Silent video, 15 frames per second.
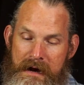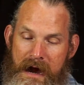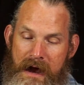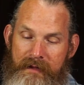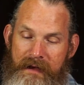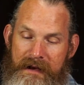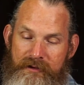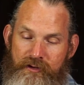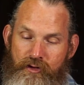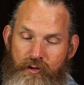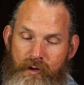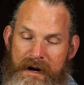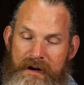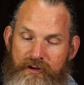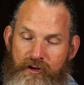and let
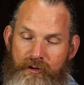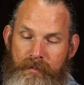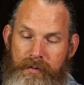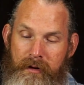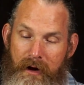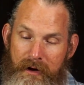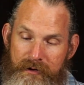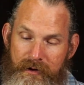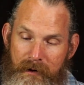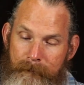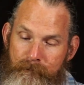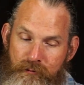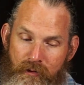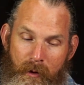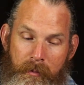strangers
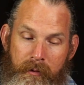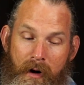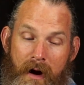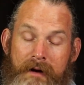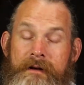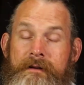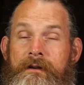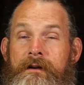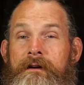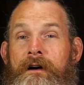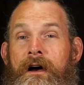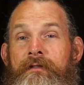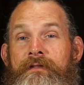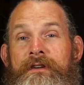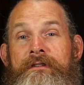plunder the product
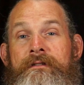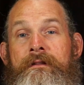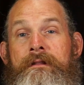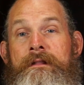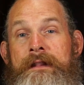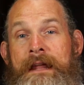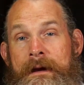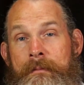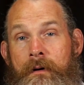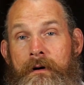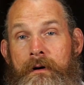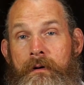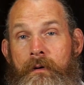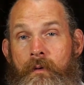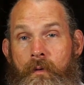of his
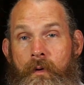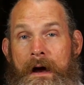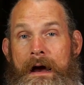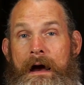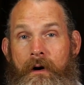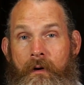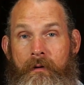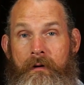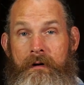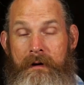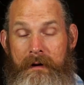labor." Wow.